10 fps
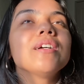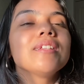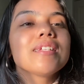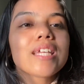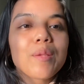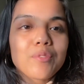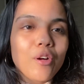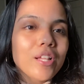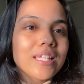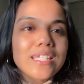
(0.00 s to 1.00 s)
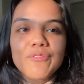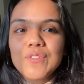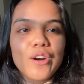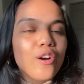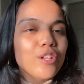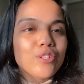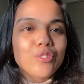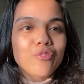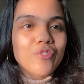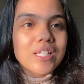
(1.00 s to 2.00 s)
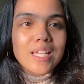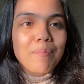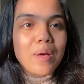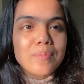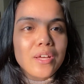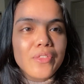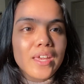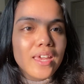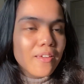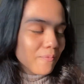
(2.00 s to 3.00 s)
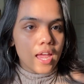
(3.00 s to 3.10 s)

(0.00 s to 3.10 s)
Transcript: this helps all you first time moms out there.